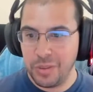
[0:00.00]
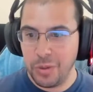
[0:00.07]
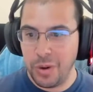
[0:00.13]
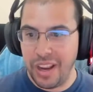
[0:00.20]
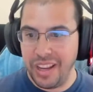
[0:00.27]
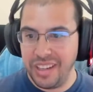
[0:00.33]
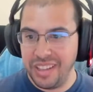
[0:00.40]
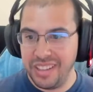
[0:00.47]

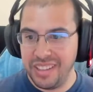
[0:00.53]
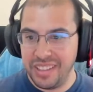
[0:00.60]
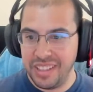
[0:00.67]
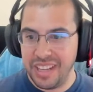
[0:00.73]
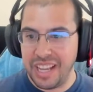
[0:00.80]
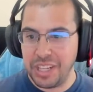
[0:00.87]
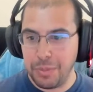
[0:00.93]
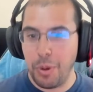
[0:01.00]
Right. Yeah.
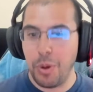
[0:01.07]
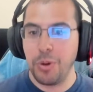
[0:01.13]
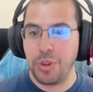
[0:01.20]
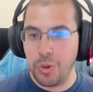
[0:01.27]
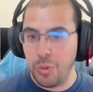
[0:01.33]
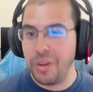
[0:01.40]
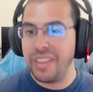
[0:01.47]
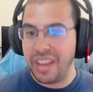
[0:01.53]
As opposed
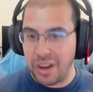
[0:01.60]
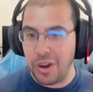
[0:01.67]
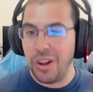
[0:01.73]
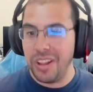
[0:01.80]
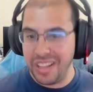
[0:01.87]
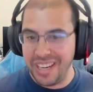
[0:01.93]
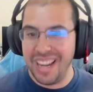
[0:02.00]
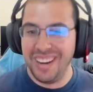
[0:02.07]
to what they
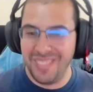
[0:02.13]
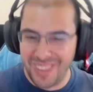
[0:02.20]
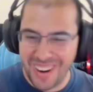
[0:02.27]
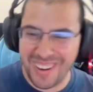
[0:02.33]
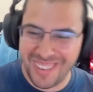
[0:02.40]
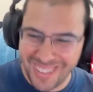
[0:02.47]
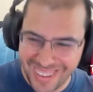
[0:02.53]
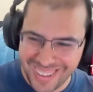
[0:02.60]
call it.
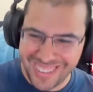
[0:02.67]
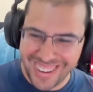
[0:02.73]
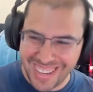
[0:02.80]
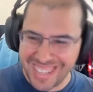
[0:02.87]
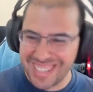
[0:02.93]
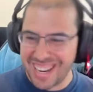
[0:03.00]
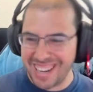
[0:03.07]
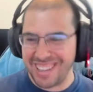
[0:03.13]
Right,
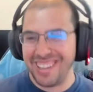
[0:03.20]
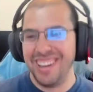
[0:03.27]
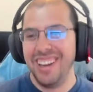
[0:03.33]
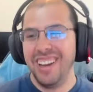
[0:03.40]
exactly.